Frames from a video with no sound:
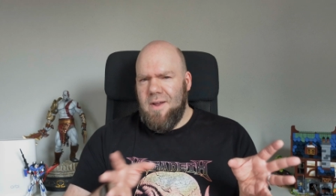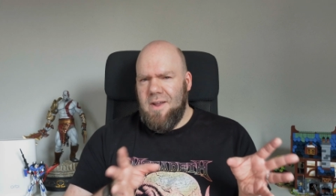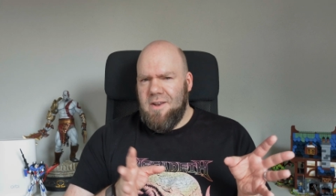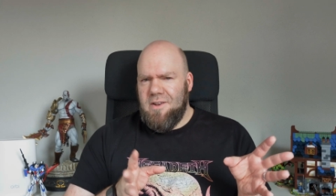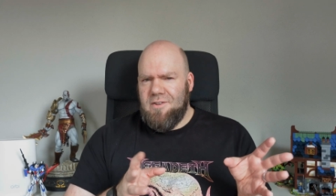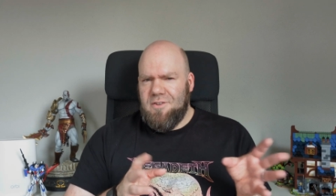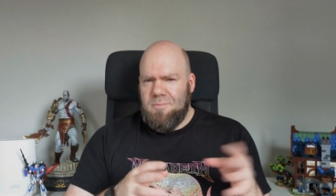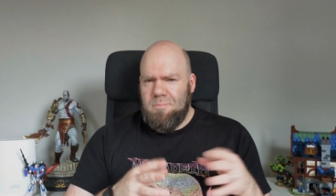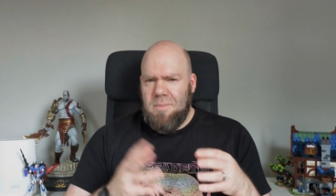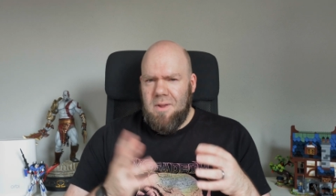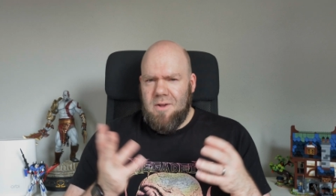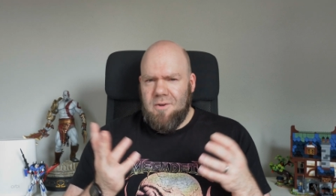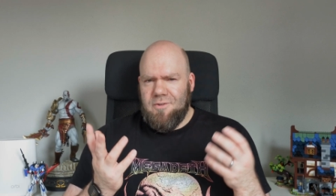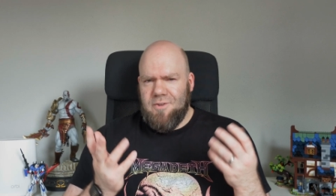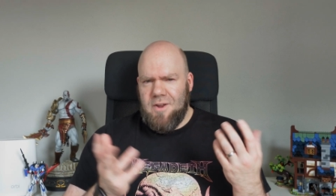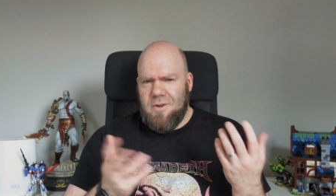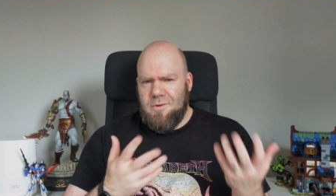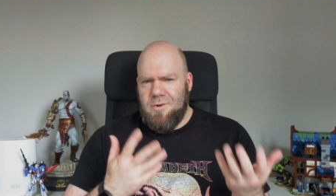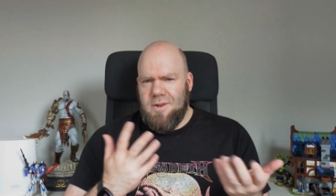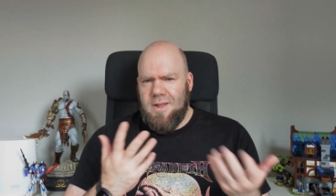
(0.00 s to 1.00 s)
greatest
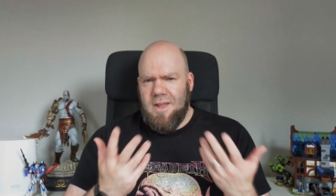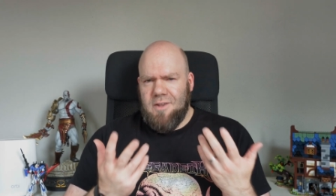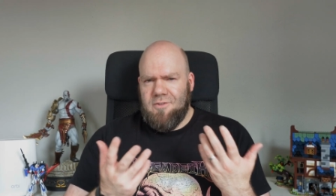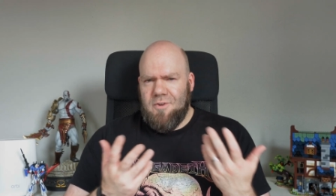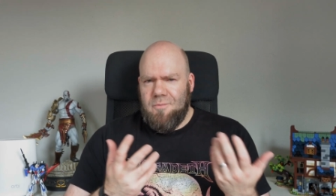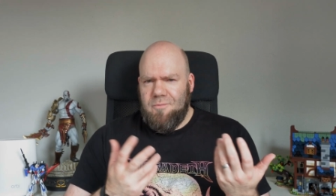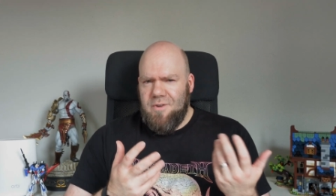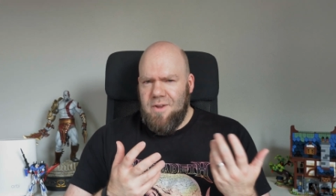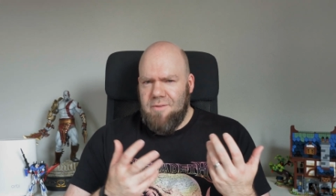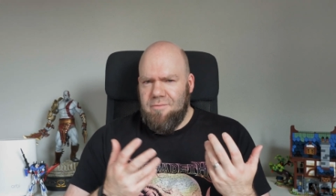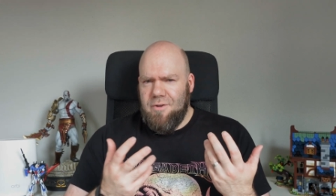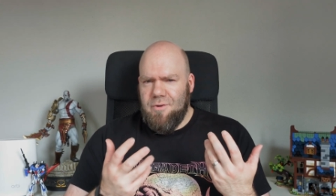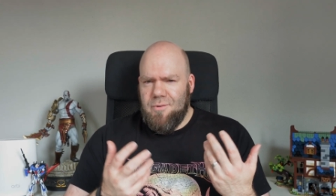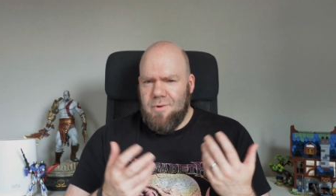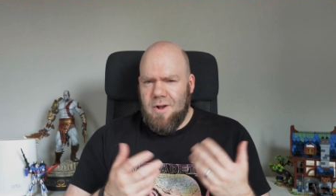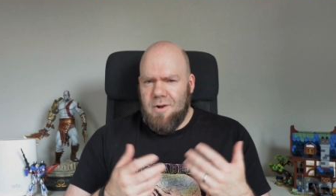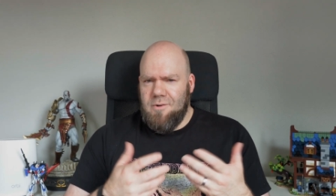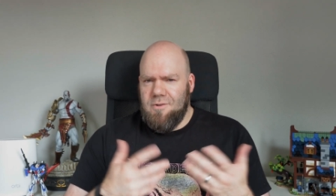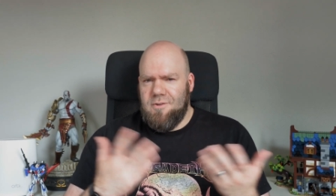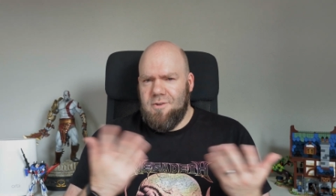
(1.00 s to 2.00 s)
because I could get some review
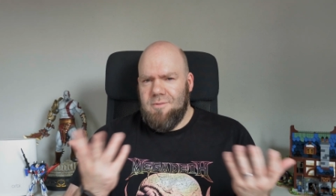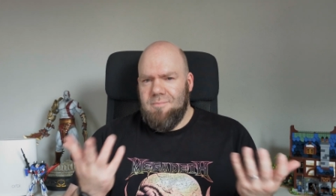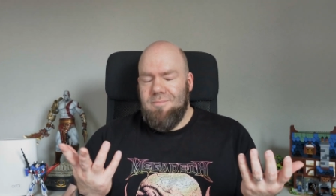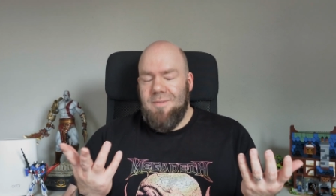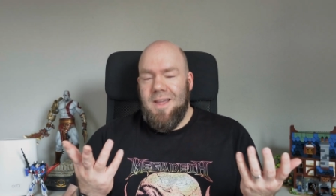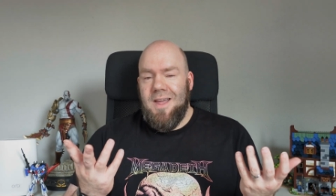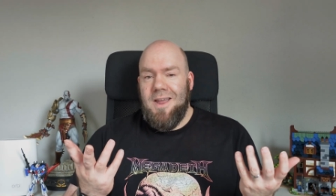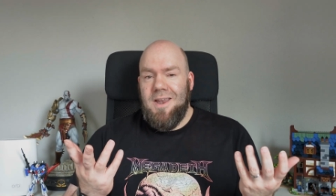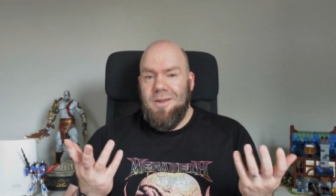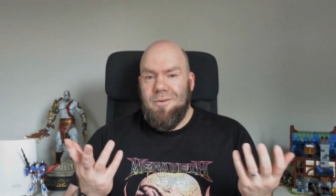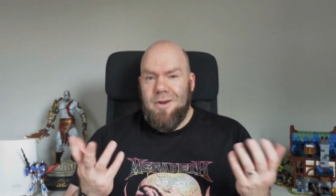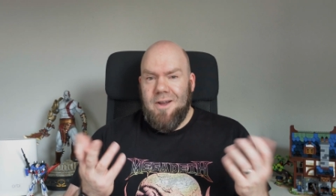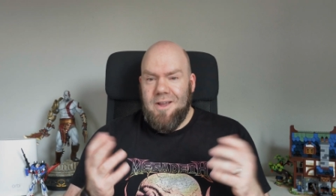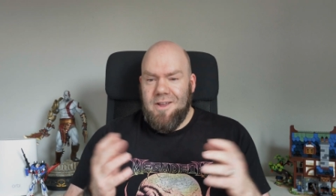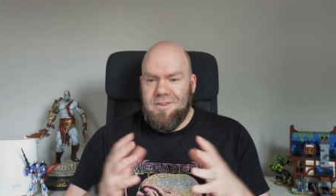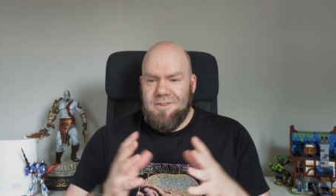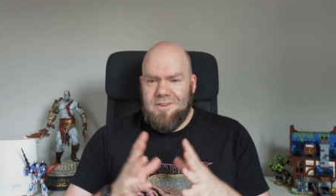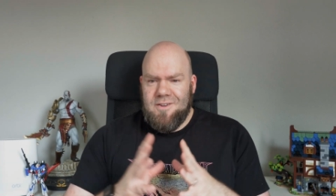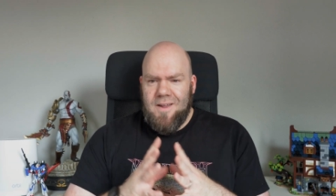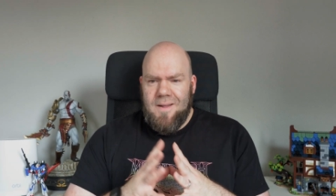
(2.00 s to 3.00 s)
codes.
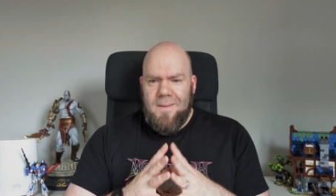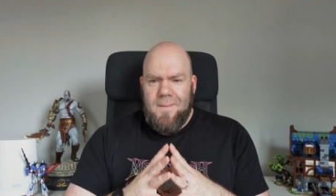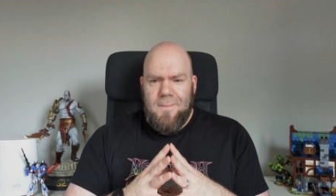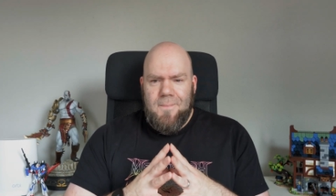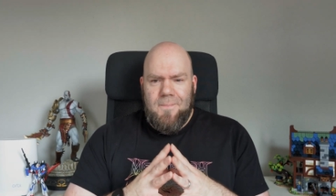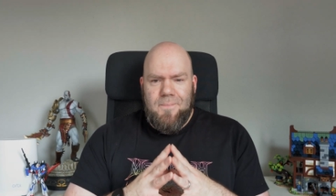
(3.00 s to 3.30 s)
Anyways,